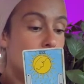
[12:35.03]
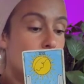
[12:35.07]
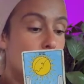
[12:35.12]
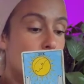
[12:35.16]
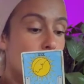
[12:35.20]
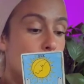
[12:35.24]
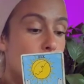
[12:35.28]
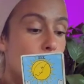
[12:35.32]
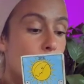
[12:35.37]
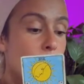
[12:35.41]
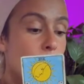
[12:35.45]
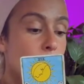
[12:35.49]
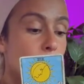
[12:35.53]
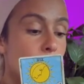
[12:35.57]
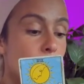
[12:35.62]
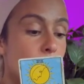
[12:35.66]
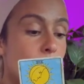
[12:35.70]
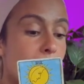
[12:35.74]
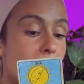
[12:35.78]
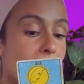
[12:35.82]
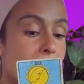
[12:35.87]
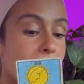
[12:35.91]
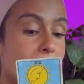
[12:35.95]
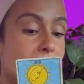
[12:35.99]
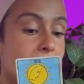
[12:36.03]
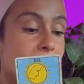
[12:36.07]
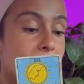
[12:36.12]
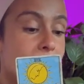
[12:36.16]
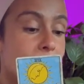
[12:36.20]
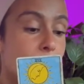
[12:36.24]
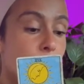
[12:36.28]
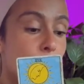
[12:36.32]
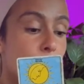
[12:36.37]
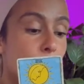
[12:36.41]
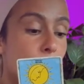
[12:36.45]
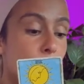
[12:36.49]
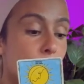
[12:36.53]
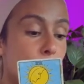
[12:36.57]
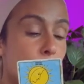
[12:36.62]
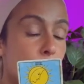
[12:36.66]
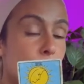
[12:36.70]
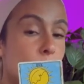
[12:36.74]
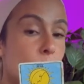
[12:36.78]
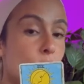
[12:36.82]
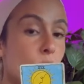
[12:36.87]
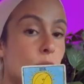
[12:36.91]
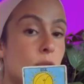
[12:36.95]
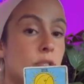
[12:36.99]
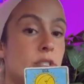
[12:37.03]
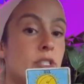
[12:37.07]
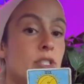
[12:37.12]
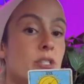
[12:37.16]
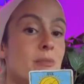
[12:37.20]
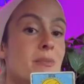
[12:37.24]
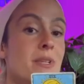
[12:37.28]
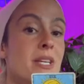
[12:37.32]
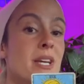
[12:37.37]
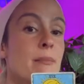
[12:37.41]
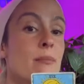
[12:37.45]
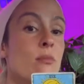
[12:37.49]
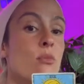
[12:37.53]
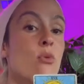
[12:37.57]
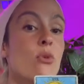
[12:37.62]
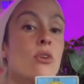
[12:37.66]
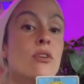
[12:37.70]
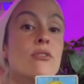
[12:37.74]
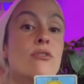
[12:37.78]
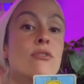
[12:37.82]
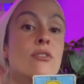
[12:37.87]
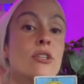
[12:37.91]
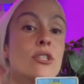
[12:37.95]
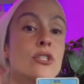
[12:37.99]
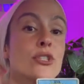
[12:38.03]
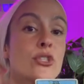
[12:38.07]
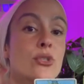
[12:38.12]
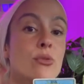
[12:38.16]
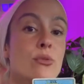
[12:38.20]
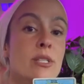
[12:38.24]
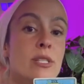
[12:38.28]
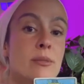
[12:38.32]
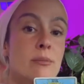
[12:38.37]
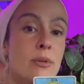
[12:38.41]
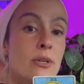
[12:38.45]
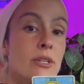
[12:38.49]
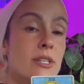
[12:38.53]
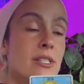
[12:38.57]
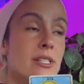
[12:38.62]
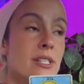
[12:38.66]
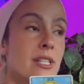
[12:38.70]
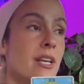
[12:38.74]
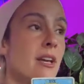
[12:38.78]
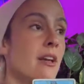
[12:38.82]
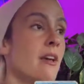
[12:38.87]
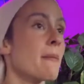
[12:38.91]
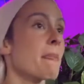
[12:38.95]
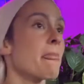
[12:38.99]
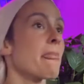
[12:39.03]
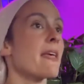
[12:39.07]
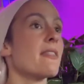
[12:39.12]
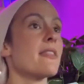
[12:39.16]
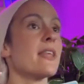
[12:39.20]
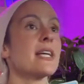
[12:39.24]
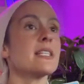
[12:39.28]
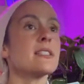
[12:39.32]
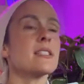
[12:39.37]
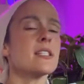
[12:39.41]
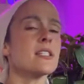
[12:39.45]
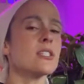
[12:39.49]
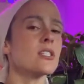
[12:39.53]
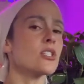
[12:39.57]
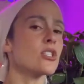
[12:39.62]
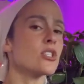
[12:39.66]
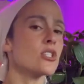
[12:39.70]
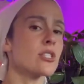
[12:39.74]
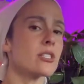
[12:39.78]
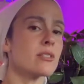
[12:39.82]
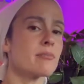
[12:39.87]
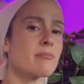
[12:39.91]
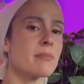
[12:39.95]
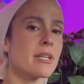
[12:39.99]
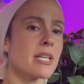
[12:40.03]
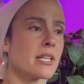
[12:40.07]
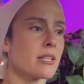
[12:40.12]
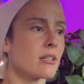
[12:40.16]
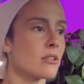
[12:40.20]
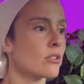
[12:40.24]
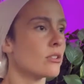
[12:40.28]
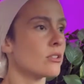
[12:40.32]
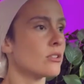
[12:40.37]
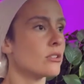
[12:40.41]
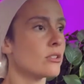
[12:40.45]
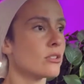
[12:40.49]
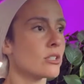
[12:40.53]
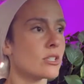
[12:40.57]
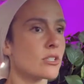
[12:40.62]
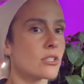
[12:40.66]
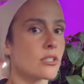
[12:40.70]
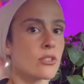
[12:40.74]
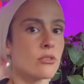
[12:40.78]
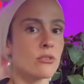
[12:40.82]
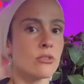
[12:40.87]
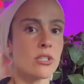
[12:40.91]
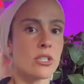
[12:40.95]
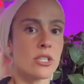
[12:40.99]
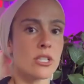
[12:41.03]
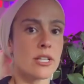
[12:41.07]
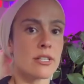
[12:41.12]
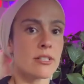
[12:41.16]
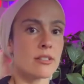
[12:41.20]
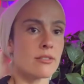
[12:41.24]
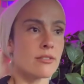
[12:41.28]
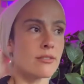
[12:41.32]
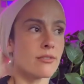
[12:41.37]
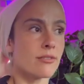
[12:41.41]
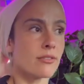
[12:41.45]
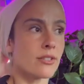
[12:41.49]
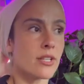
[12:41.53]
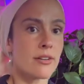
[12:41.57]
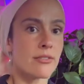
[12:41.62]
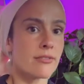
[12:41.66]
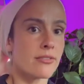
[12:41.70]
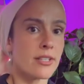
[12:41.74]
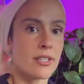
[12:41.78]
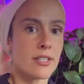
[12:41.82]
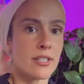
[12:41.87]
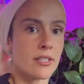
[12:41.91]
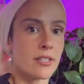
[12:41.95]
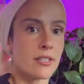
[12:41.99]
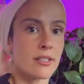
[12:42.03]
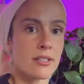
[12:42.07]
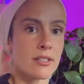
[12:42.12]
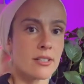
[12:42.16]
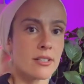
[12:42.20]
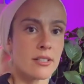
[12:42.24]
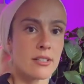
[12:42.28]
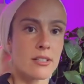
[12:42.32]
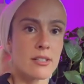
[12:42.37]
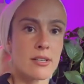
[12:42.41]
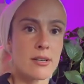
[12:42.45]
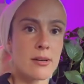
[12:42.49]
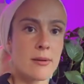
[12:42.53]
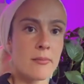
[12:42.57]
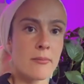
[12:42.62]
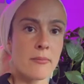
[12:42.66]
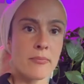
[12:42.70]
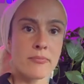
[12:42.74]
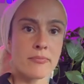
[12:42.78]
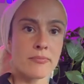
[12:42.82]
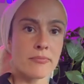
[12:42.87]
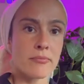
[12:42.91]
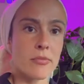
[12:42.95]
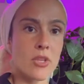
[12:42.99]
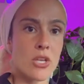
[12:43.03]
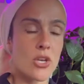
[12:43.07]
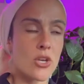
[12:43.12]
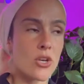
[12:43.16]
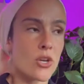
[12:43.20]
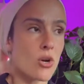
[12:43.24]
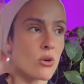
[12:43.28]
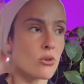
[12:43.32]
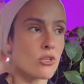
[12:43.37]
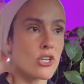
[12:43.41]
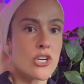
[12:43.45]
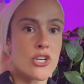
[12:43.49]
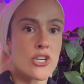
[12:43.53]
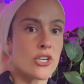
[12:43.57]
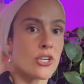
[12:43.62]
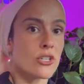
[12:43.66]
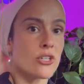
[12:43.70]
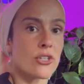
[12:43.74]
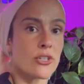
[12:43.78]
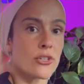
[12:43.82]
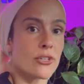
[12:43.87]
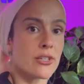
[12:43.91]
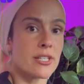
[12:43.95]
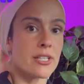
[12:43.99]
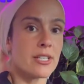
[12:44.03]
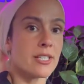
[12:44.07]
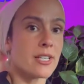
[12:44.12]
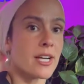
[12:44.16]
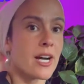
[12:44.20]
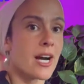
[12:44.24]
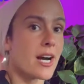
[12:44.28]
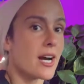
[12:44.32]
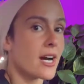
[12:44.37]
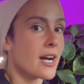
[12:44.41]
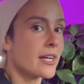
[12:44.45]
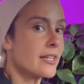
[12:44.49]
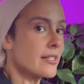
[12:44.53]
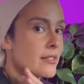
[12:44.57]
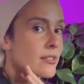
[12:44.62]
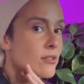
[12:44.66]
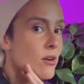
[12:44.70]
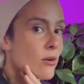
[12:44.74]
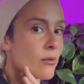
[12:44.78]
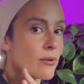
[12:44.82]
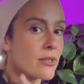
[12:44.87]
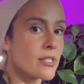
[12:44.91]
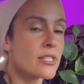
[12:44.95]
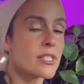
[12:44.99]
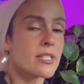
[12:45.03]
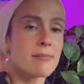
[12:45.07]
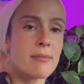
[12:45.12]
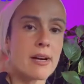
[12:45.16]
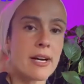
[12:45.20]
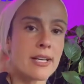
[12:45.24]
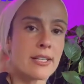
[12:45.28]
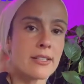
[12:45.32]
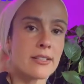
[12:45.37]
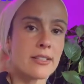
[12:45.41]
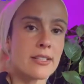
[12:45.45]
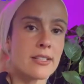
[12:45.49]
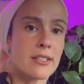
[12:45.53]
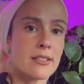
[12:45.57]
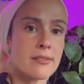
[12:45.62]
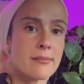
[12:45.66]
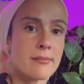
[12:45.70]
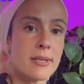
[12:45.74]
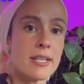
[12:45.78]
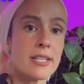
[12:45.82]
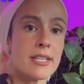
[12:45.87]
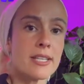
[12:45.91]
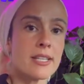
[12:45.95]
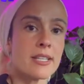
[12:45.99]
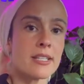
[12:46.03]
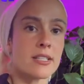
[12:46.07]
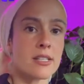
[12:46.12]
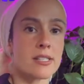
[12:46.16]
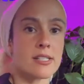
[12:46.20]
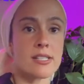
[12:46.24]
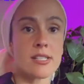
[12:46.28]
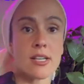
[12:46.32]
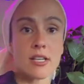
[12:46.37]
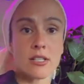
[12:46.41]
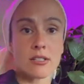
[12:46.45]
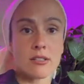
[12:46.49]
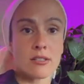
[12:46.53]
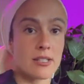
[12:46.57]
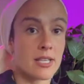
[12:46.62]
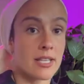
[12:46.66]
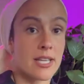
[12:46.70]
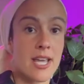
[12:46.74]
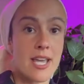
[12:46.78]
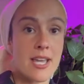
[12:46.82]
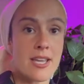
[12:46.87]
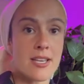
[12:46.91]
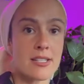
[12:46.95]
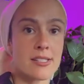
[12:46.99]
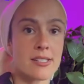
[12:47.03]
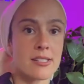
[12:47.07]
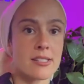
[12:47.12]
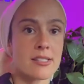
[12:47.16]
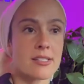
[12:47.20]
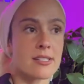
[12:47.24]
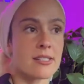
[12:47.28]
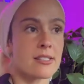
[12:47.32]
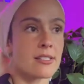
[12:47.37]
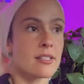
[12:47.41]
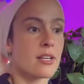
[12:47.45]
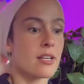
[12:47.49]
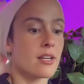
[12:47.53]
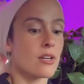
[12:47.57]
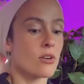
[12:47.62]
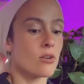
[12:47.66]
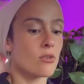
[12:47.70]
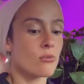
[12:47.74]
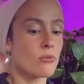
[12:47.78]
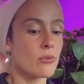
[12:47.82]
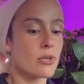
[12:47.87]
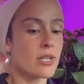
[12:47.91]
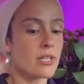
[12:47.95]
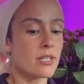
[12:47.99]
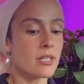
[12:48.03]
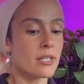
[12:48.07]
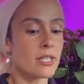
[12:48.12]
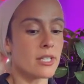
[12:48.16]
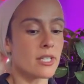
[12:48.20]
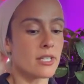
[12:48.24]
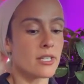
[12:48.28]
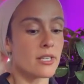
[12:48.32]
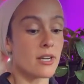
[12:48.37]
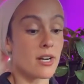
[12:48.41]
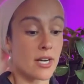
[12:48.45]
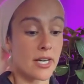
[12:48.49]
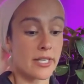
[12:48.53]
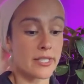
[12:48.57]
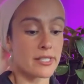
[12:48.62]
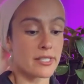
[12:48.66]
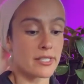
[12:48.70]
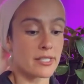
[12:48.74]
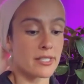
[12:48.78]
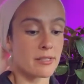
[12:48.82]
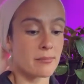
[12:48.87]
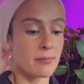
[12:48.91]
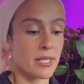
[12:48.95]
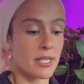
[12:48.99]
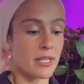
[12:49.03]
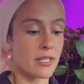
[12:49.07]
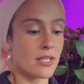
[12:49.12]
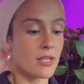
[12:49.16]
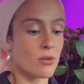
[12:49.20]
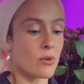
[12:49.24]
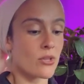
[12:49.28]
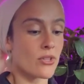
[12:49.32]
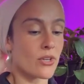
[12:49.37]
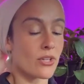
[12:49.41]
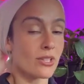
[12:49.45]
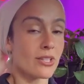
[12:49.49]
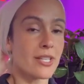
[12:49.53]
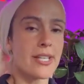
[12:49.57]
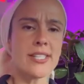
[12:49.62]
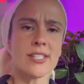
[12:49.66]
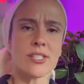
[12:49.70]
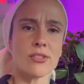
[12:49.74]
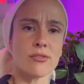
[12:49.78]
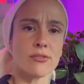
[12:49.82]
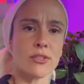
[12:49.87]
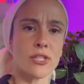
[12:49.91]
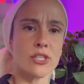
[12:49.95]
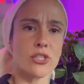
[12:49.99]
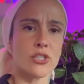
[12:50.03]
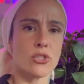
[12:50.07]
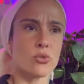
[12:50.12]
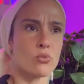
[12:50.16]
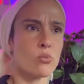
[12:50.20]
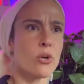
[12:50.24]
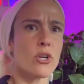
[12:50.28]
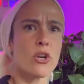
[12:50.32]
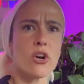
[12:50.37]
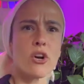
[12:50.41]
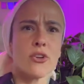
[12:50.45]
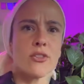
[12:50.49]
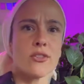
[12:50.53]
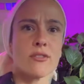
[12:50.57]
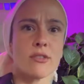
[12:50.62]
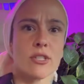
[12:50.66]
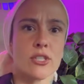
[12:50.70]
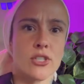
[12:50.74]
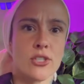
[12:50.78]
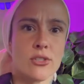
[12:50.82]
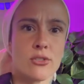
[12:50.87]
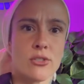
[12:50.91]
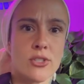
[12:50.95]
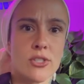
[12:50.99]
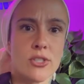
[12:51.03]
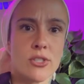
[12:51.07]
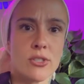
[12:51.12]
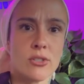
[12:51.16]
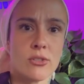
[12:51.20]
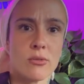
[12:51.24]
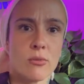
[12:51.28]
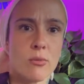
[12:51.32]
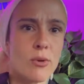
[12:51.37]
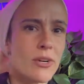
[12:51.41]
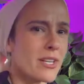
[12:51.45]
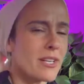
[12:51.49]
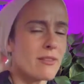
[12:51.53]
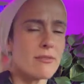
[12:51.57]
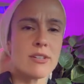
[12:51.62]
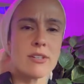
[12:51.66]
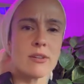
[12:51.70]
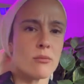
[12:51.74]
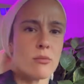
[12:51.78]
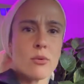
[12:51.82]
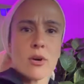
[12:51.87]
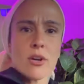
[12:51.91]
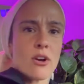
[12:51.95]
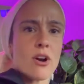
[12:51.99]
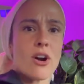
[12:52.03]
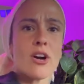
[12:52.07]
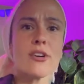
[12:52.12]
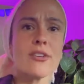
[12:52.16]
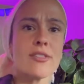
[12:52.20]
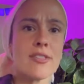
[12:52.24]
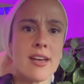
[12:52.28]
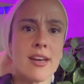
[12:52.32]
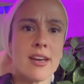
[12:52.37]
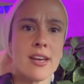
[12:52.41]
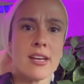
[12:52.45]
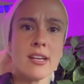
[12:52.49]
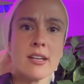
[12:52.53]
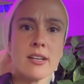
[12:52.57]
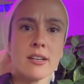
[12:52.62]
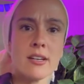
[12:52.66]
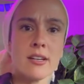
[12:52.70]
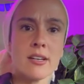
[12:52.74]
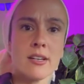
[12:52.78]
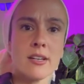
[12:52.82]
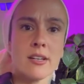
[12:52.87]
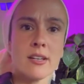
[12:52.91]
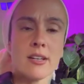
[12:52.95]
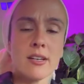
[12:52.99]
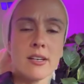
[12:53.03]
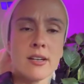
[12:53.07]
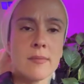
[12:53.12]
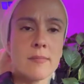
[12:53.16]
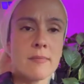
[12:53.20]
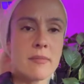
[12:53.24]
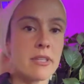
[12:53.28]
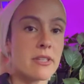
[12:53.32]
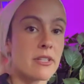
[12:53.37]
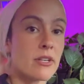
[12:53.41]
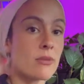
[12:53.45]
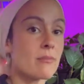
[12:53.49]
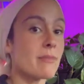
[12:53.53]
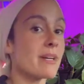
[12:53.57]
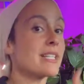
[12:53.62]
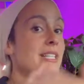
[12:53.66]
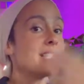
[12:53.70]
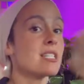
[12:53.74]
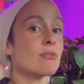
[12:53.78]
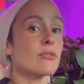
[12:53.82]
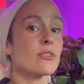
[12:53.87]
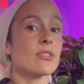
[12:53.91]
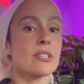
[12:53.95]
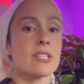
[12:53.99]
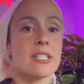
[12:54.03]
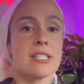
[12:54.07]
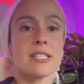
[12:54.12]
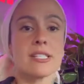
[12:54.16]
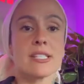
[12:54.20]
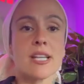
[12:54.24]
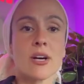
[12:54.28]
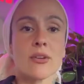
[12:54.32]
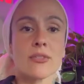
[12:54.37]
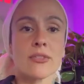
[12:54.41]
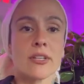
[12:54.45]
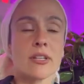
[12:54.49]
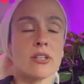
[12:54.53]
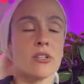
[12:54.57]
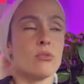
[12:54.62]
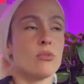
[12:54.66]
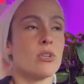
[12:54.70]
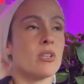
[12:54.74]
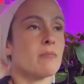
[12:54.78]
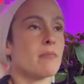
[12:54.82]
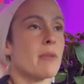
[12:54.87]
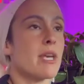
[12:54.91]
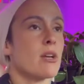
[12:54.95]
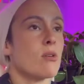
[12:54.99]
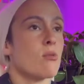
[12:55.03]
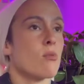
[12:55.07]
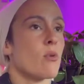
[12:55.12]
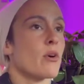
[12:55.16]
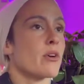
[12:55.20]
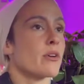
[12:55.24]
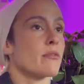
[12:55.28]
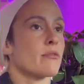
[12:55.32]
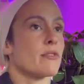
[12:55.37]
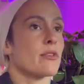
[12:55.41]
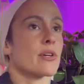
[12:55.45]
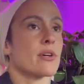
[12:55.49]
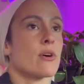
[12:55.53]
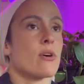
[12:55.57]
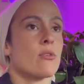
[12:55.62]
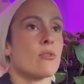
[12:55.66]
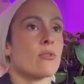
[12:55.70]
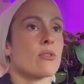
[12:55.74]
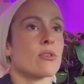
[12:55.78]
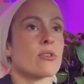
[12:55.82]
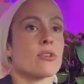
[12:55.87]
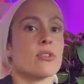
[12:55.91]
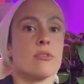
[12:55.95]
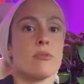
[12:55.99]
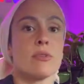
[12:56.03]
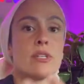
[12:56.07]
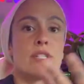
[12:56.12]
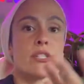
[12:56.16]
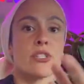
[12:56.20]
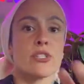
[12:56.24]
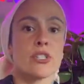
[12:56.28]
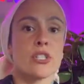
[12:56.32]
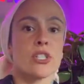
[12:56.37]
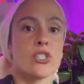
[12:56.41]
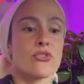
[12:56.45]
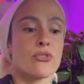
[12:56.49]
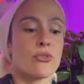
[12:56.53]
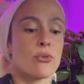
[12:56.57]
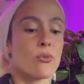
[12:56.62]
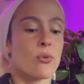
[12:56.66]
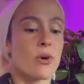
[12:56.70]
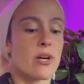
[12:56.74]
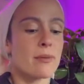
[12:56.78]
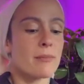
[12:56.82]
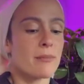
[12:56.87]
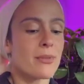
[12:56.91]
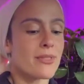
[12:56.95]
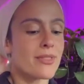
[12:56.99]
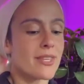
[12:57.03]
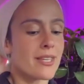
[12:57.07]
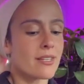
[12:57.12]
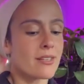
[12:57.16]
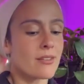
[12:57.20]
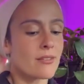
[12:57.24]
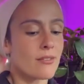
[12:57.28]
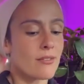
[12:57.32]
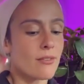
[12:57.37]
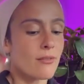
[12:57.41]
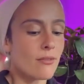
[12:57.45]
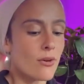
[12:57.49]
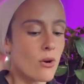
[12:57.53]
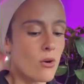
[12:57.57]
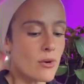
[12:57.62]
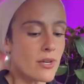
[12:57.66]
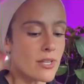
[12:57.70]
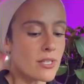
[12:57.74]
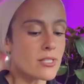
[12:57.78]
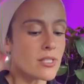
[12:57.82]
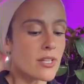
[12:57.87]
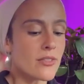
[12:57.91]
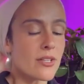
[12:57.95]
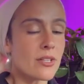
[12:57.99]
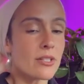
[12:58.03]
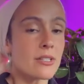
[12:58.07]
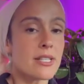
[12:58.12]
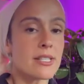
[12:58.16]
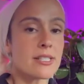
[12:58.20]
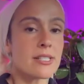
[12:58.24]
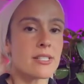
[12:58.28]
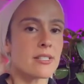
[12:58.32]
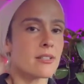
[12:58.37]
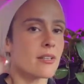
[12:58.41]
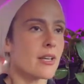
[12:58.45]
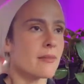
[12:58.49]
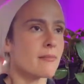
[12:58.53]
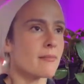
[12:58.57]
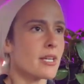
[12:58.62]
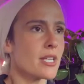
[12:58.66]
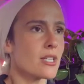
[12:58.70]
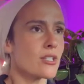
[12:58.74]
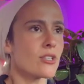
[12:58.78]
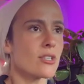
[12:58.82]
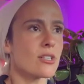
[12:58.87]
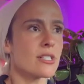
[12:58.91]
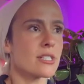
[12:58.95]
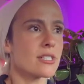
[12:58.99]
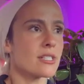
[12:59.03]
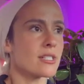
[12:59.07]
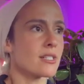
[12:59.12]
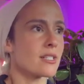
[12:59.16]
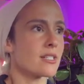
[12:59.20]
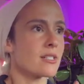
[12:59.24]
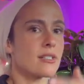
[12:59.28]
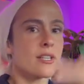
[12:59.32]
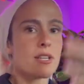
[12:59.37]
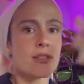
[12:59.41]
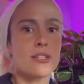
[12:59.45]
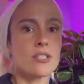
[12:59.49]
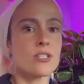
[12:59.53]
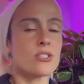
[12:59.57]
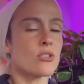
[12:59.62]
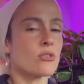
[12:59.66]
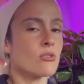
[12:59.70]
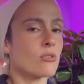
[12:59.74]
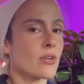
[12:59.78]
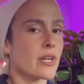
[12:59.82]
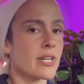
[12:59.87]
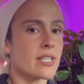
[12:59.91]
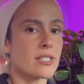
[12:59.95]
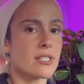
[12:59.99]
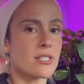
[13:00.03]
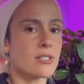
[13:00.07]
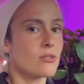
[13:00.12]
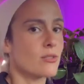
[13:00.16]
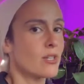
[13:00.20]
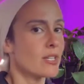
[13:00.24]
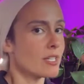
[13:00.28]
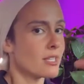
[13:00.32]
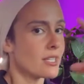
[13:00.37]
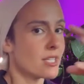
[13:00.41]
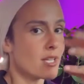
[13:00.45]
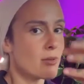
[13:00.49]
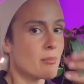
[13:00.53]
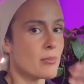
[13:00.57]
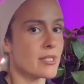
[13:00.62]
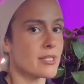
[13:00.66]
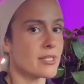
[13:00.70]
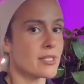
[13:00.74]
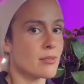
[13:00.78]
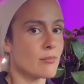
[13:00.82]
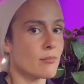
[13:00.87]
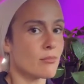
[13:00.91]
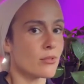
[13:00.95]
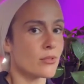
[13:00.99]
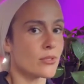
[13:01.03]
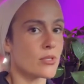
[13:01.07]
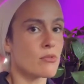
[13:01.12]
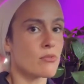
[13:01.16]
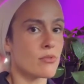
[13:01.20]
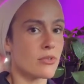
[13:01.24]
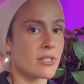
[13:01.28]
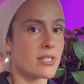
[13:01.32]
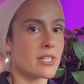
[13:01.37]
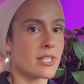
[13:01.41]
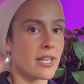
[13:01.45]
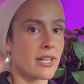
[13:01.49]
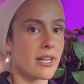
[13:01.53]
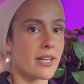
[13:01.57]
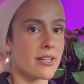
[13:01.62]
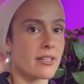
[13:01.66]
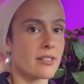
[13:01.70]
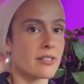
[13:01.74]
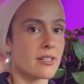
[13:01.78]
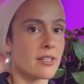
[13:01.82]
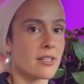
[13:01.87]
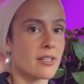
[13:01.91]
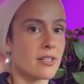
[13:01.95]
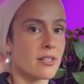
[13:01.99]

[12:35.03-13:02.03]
what do I need to do in order to be a more virtuous person? And that doesn't just mean look you look like a fluffy, you know, sugary, kind, always smiling being. That's not the case. It's really honestly beginning with a list of virtues. What are the virtues to you? What even what are they? And there are many different lists out there. You can make one of your own or you can search for one, but then focus on the list and, and, make sure it's not nothing too crazy. You can keep it simple, you really can.